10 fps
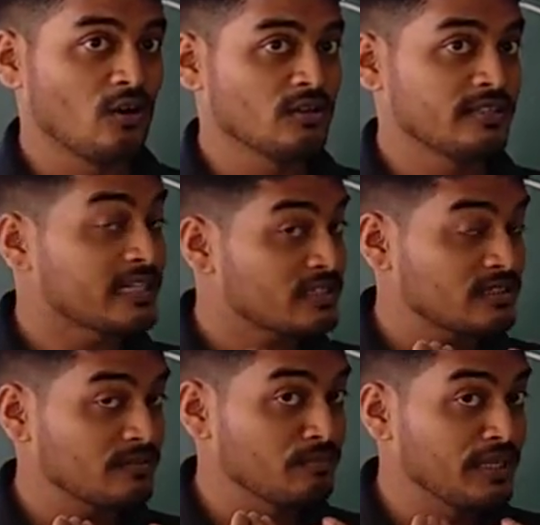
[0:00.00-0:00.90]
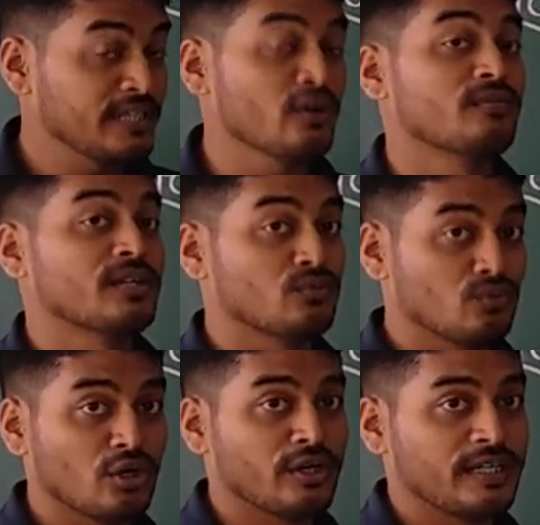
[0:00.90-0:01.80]
that meaning of the
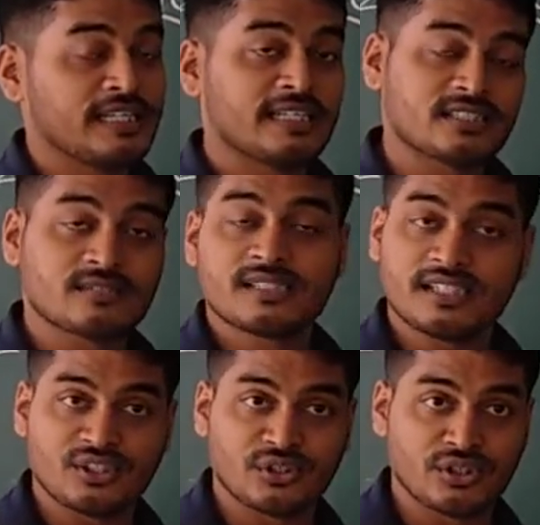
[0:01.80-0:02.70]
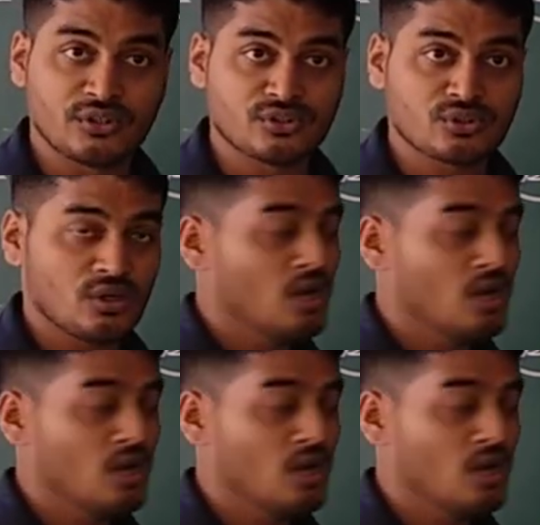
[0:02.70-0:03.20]
word in case of set theory also.